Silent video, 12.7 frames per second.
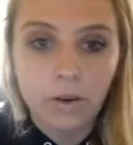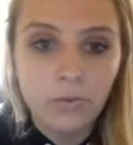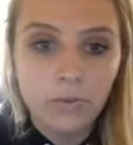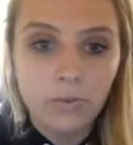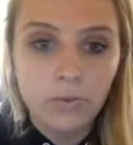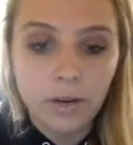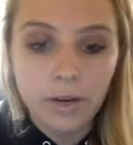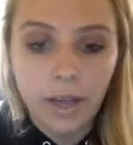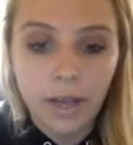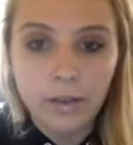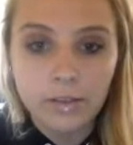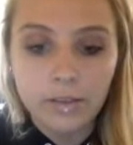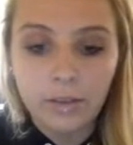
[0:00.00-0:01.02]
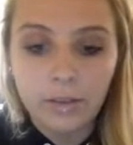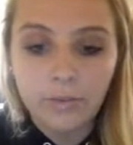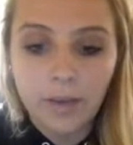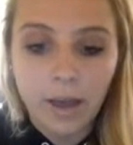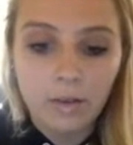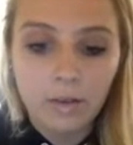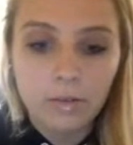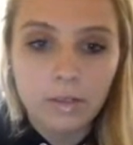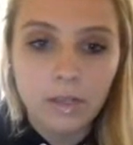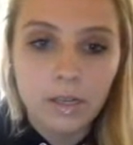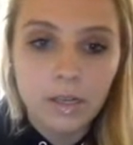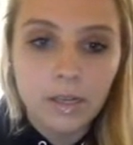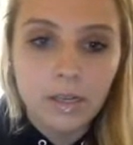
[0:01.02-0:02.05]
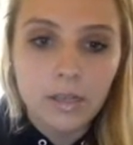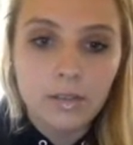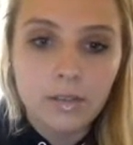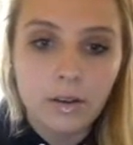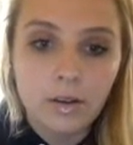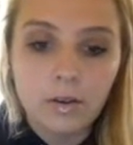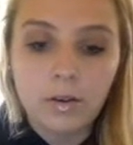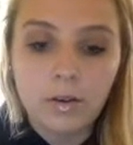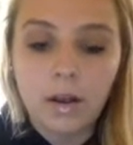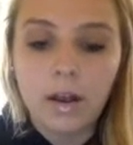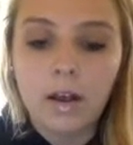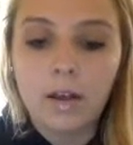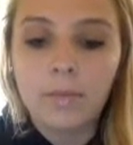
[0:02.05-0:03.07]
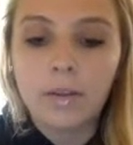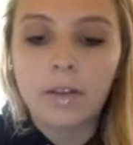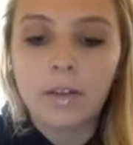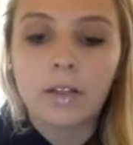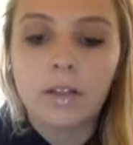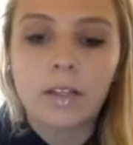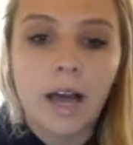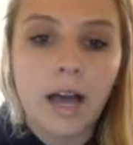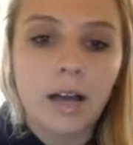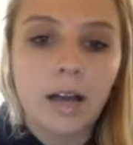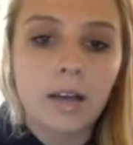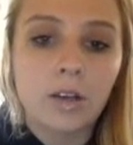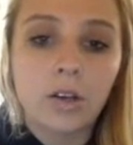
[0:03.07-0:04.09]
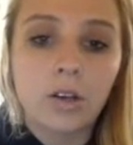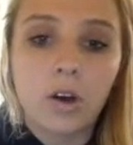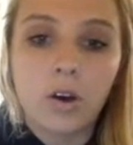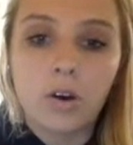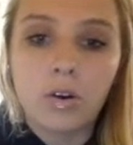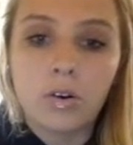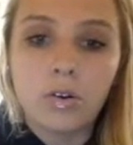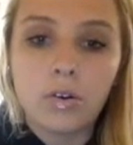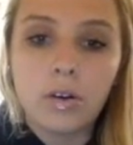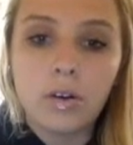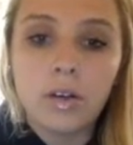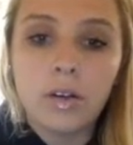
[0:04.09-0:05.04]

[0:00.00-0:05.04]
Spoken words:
for it. Knock yourself out. So clock code,